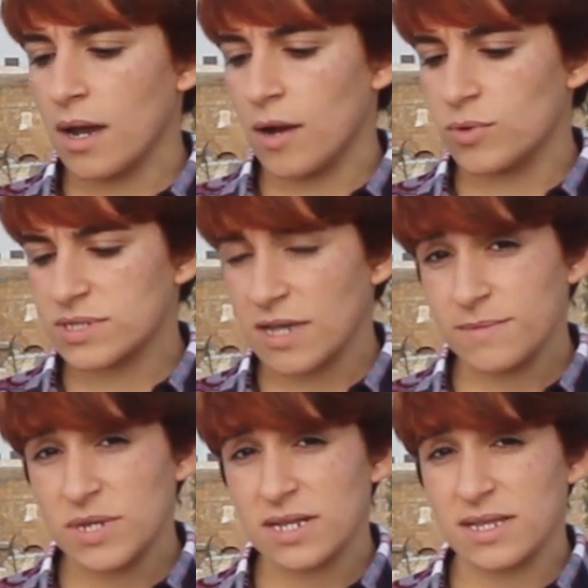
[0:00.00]
our
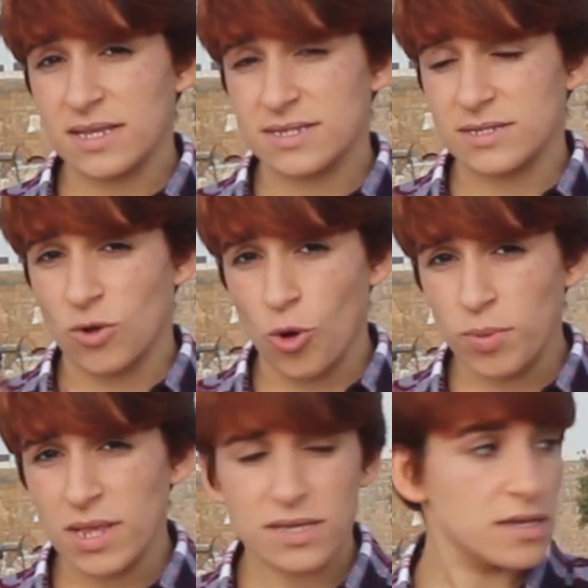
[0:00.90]
subject is in
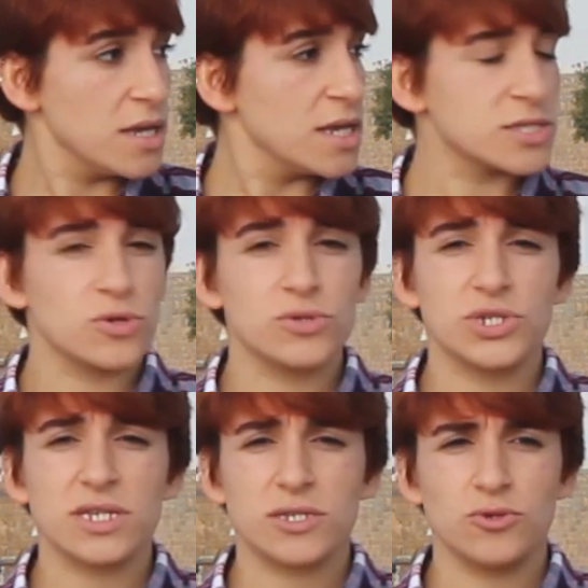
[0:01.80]
oblique, so
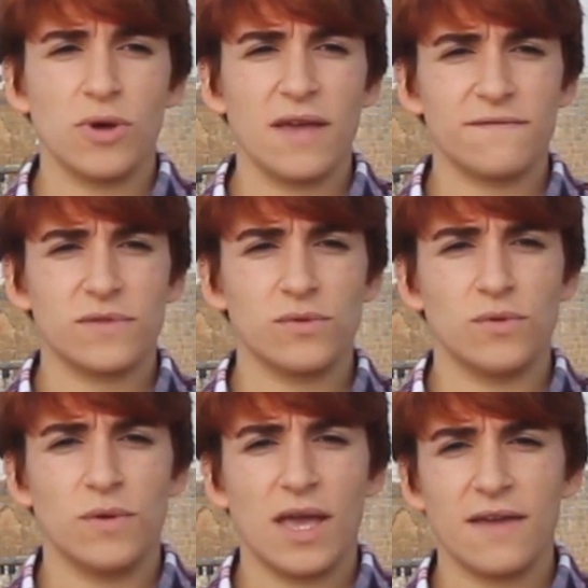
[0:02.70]
just you have
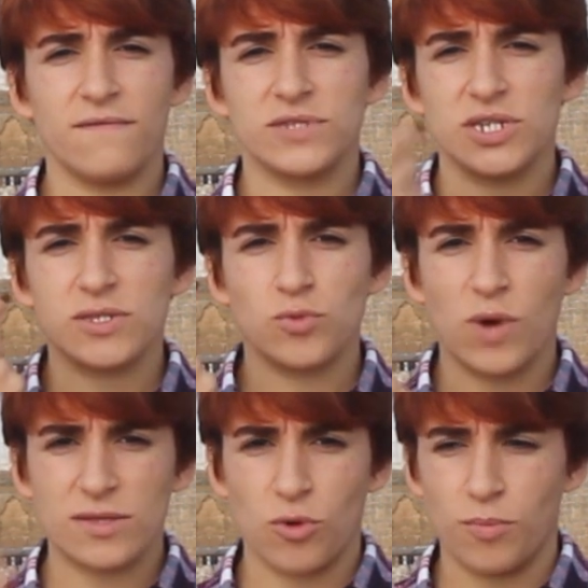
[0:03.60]
to have just
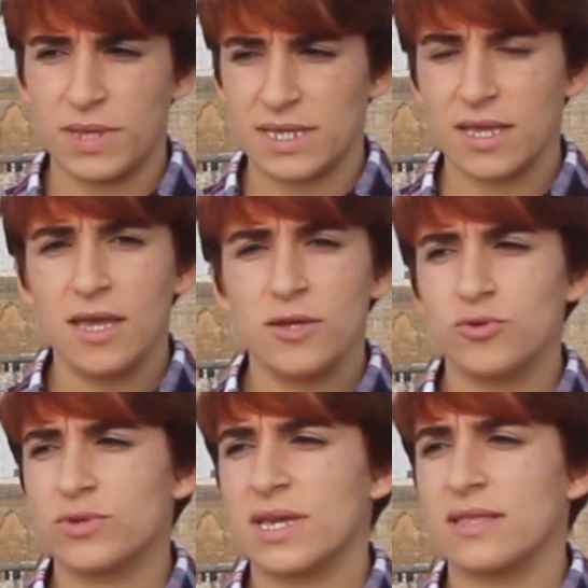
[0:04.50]
one oblique.
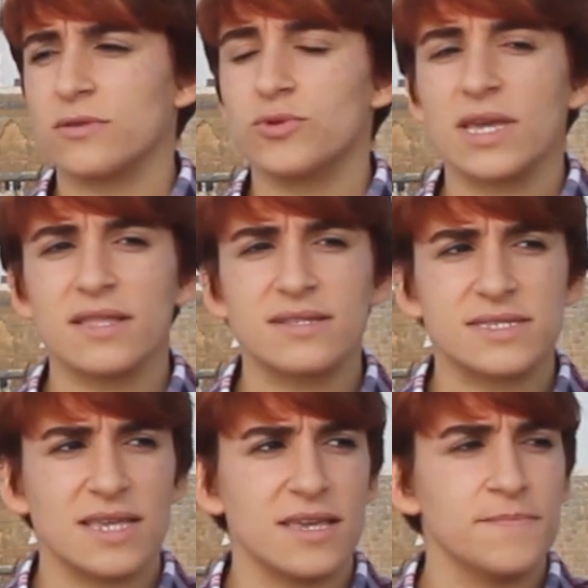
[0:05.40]
You cannot
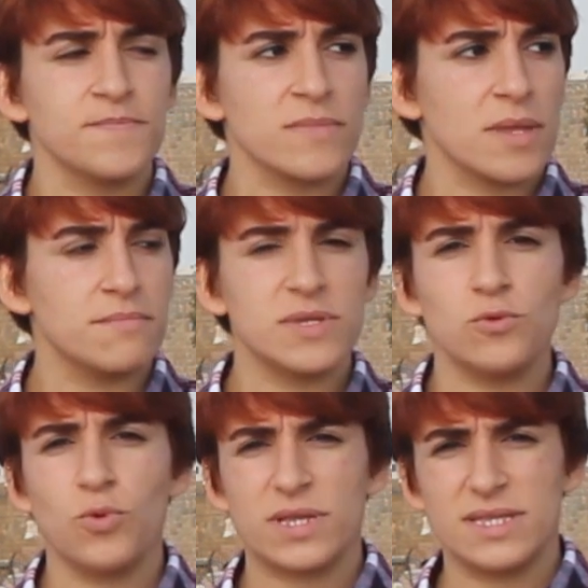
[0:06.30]
say min
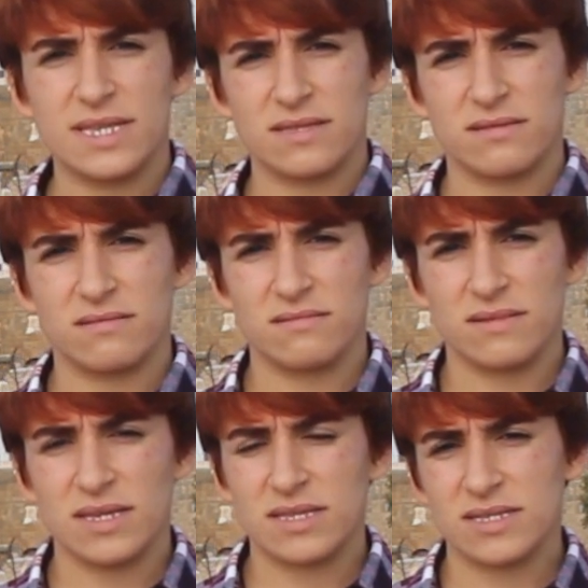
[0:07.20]
widit.
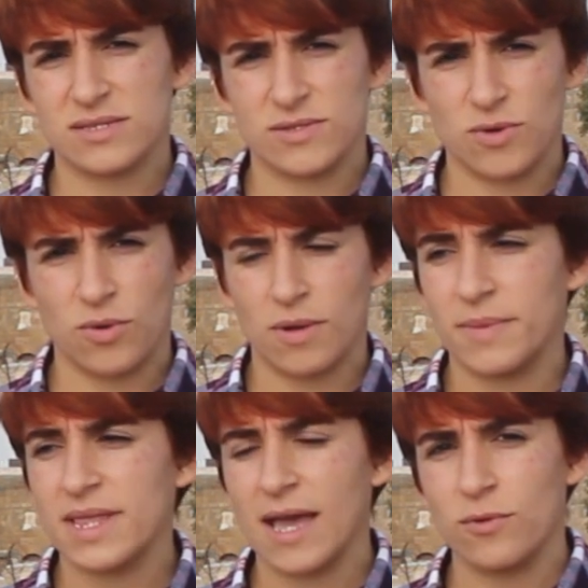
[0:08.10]
It is wrong.
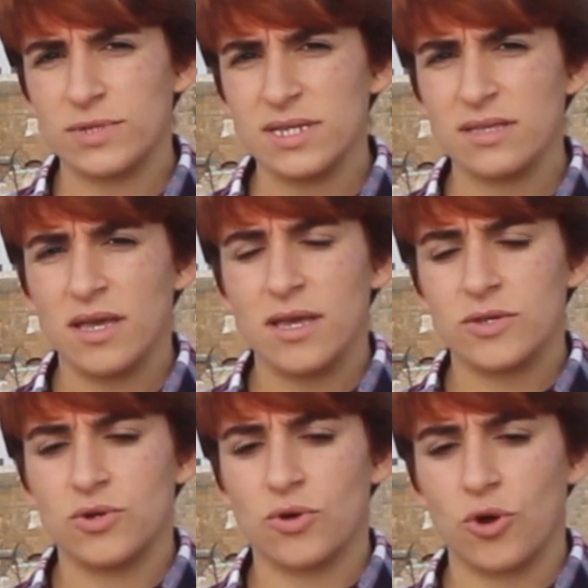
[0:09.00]
Min awdit,
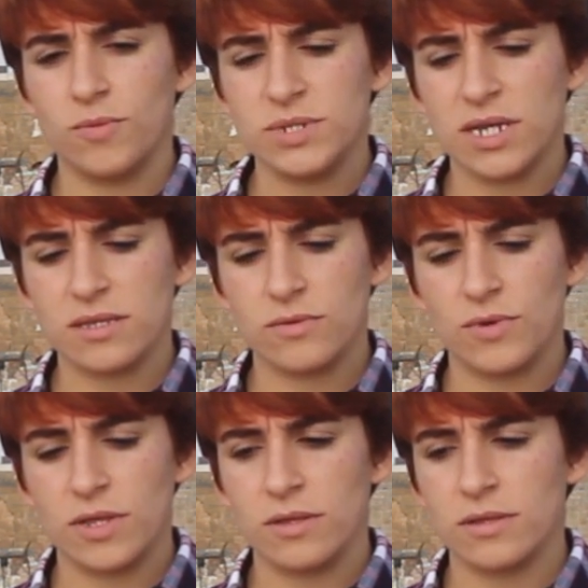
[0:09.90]
your object
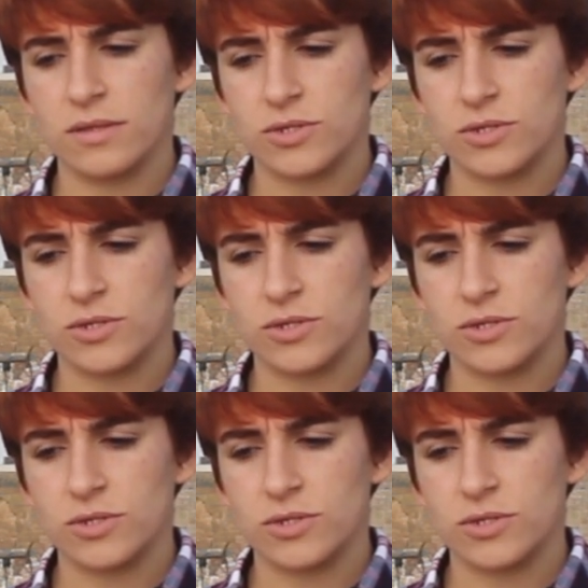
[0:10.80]
will